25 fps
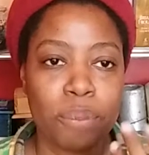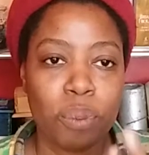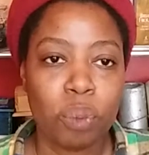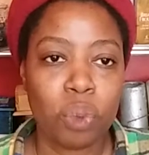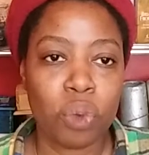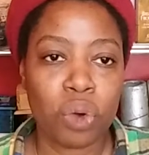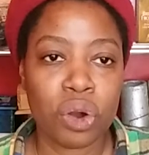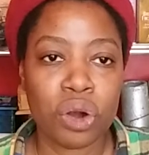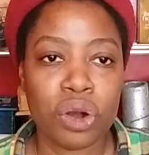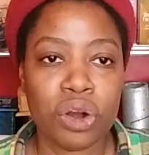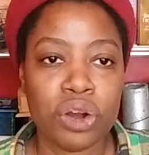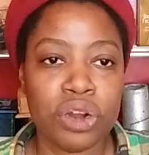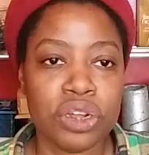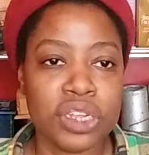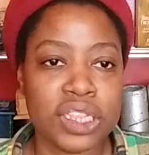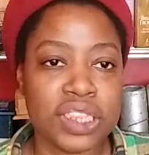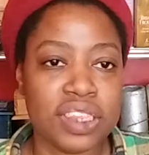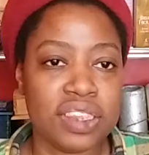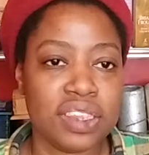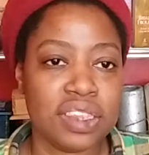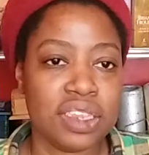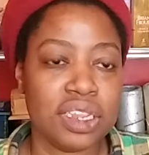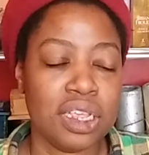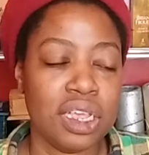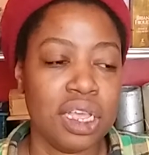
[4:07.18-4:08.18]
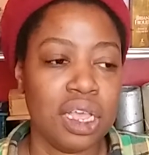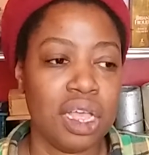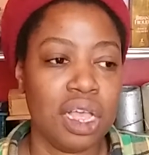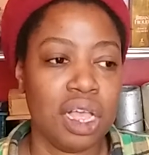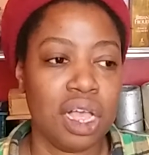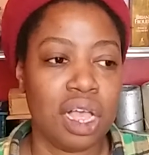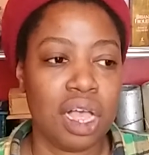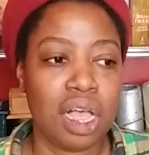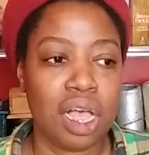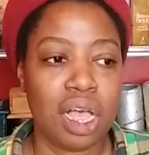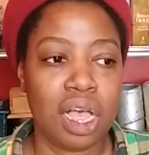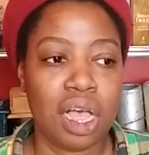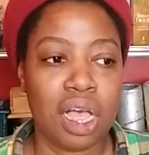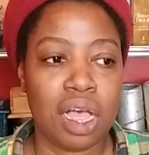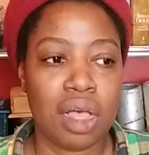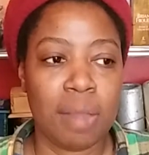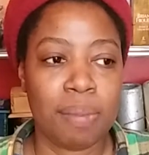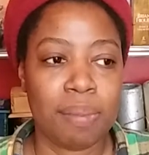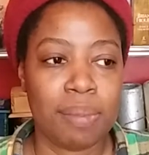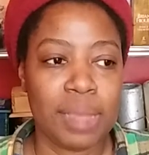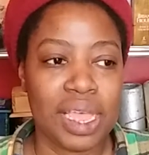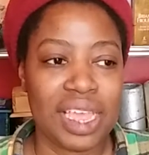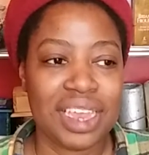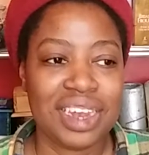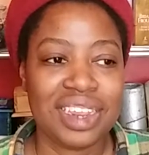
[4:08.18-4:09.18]
words,
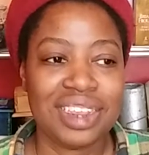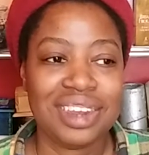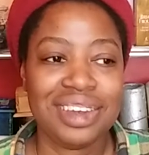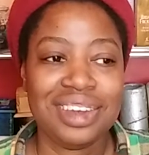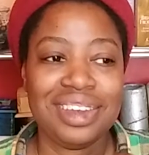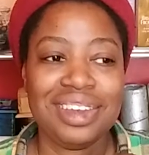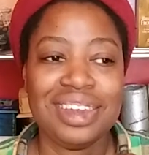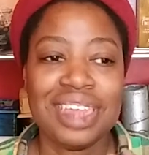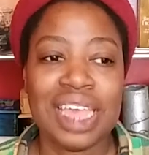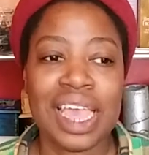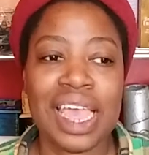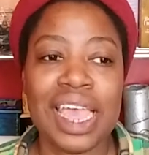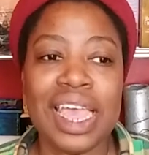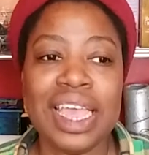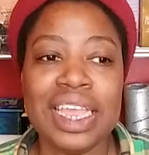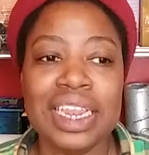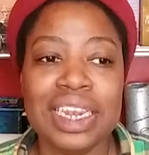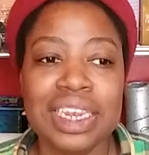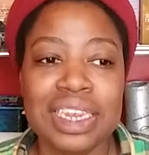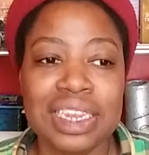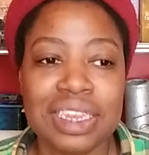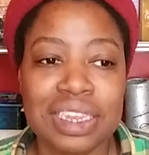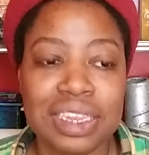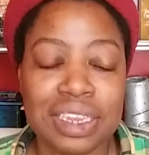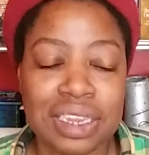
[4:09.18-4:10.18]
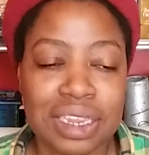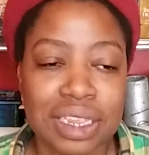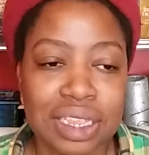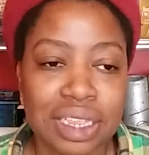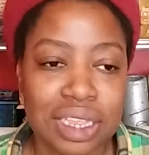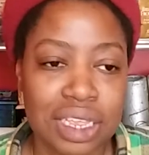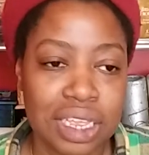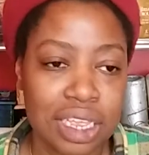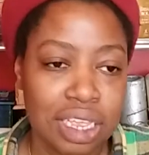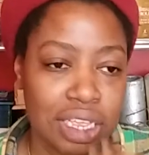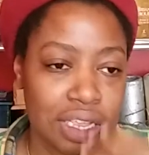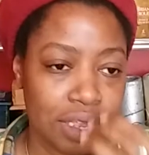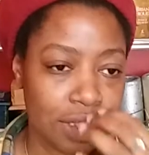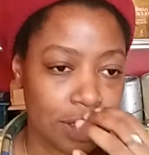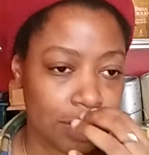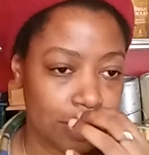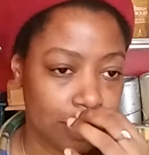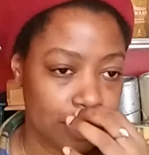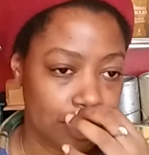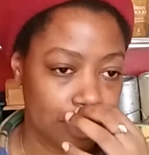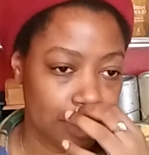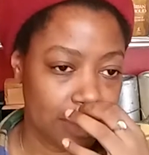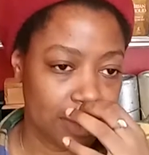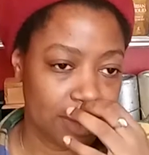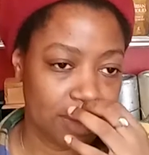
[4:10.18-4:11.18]
and intent
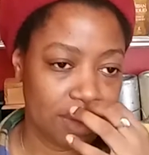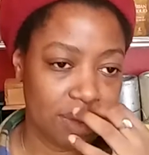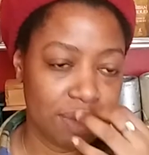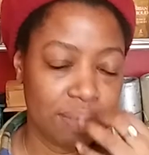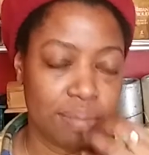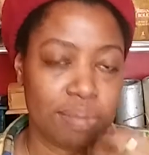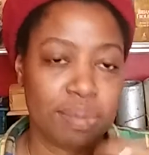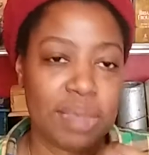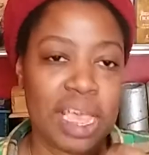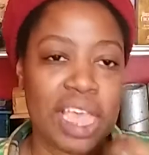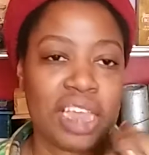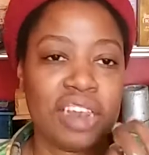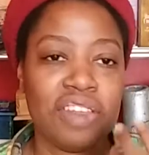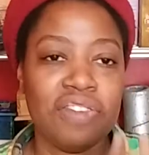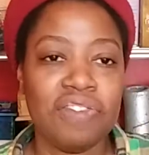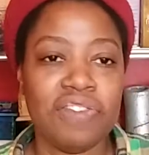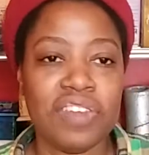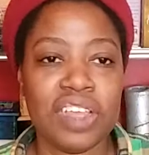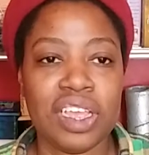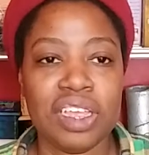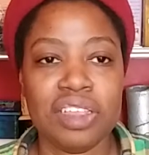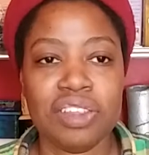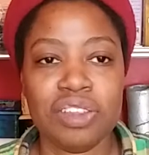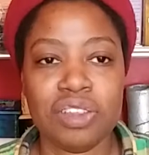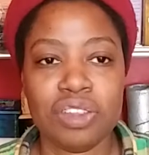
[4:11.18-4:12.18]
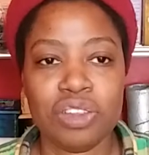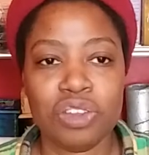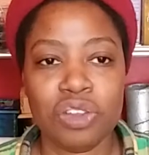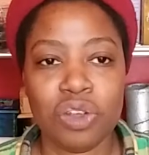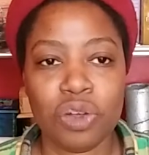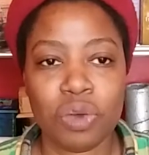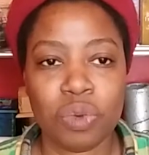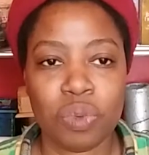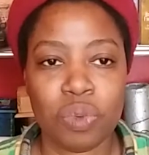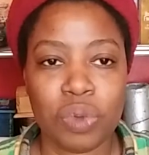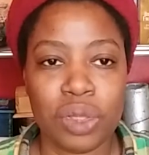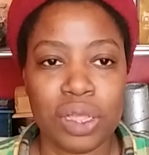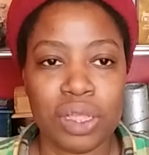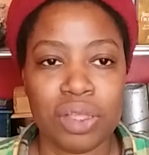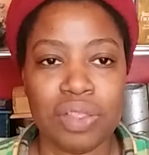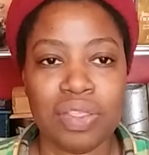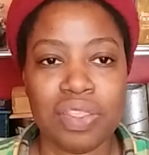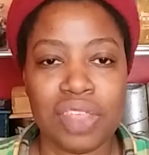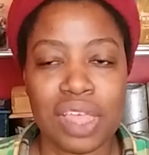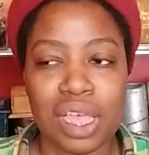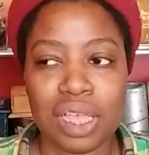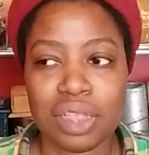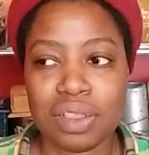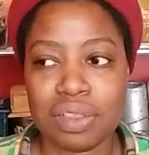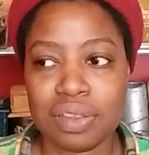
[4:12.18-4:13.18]
to manifest your will.
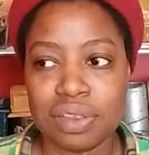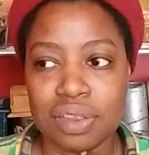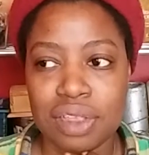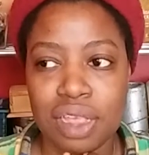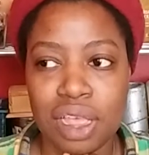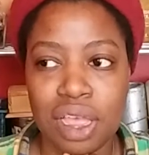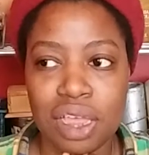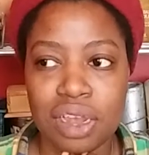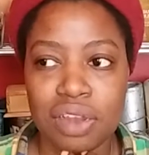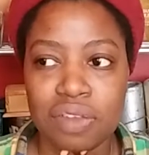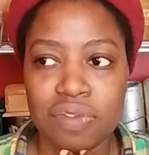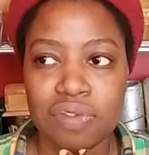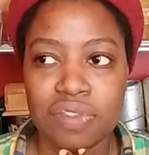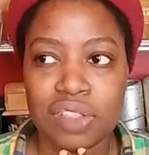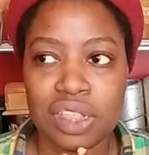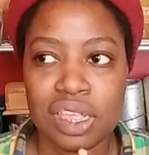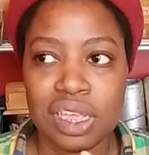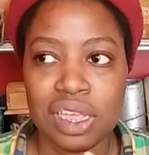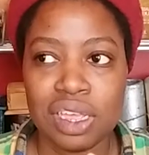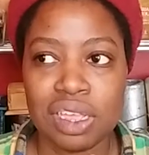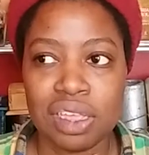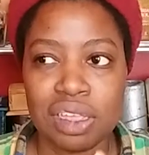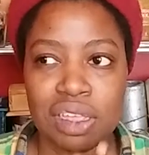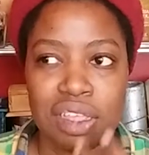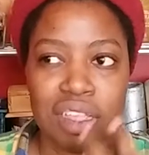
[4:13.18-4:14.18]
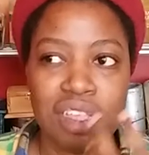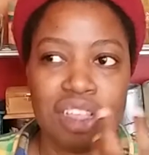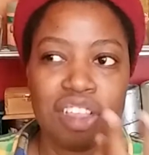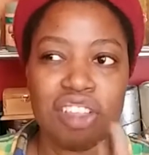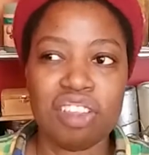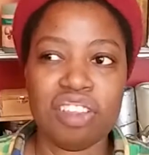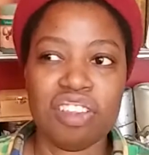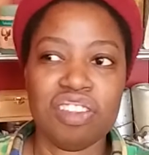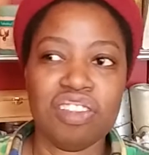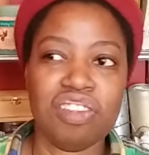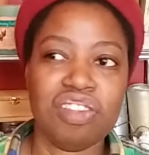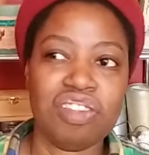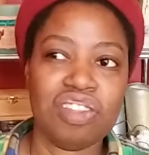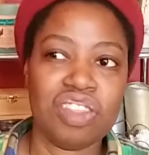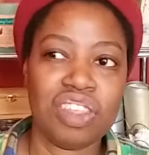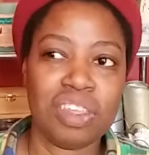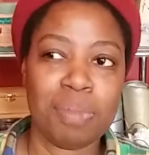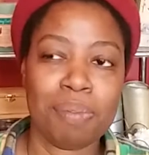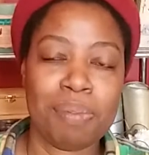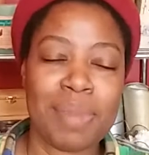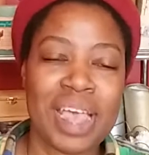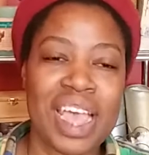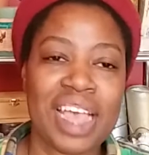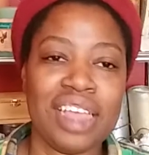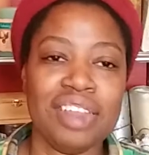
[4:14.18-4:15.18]
That's kind of like the
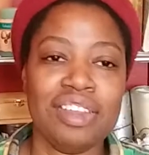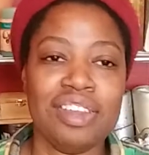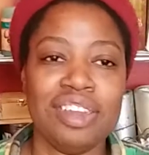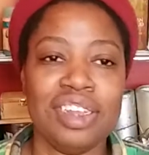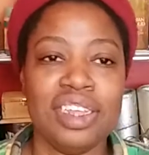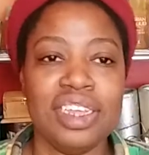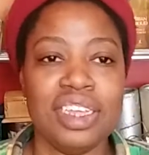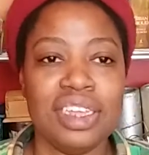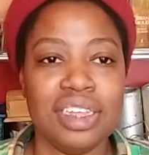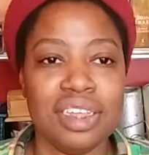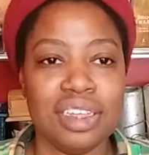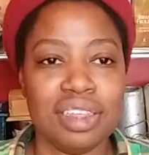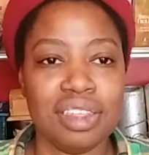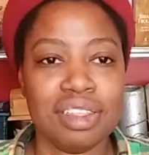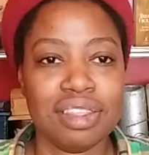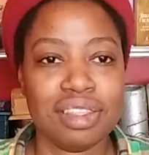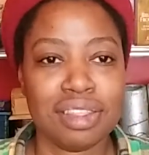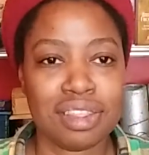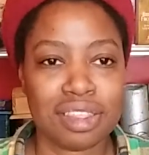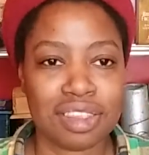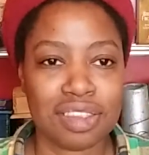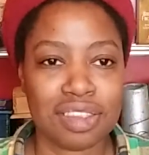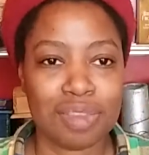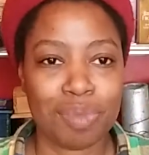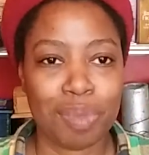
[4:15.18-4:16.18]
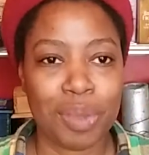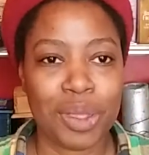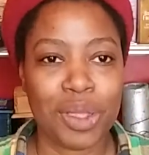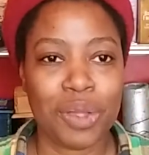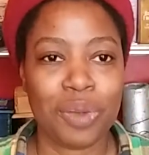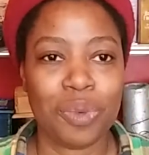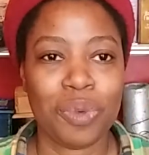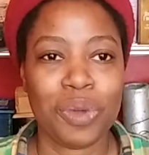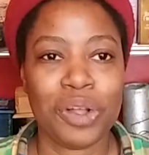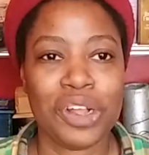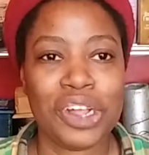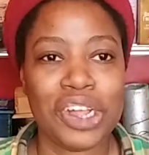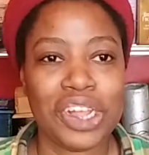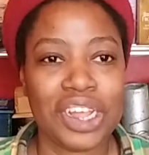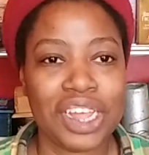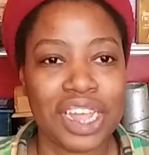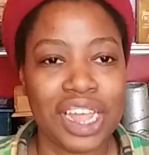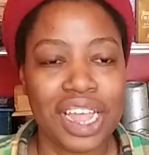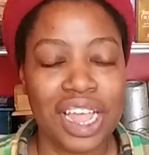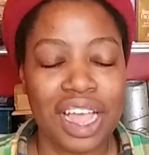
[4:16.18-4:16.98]
magic, the spell work.